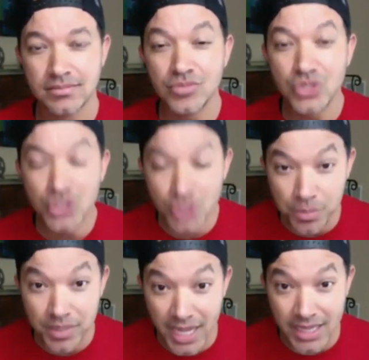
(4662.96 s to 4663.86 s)

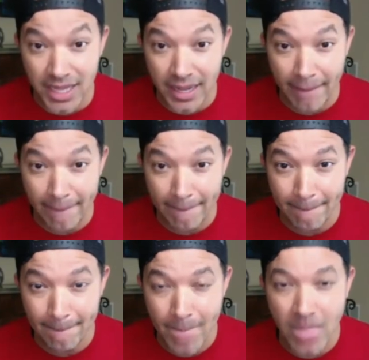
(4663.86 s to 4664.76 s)
Duplicate that.
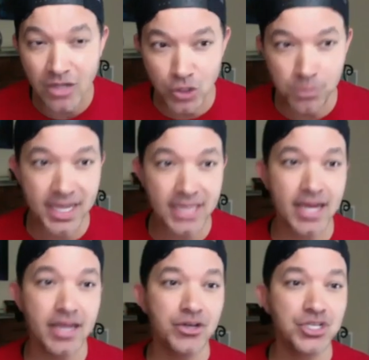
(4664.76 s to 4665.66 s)
Duplicate that
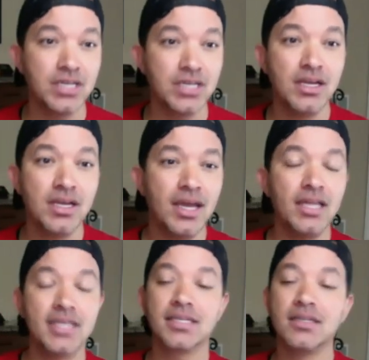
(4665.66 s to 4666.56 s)
energy. And
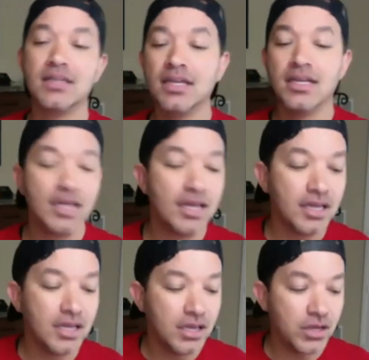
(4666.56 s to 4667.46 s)
listen,
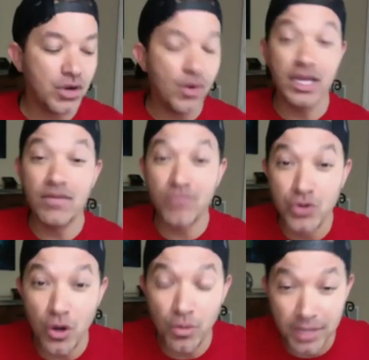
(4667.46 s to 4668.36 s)
you know, if you
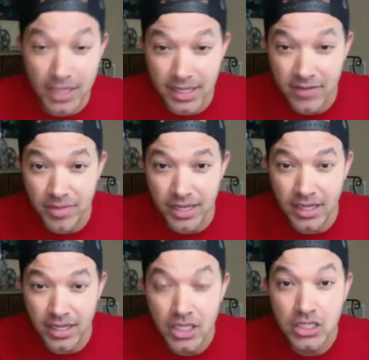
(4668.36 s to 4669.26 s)
don't believe me,
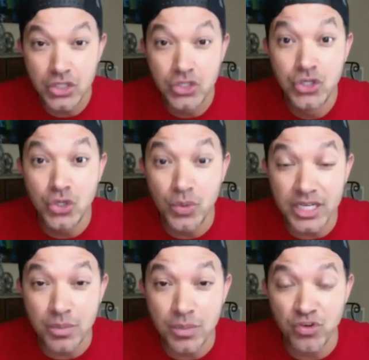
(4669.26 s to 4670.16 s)
do it
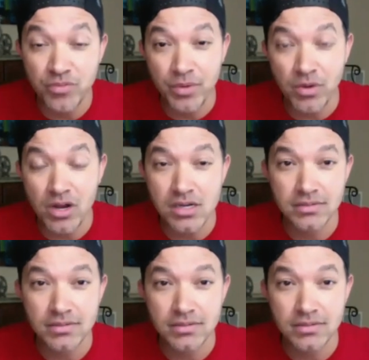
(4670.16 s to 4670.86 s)
to prove me wrong.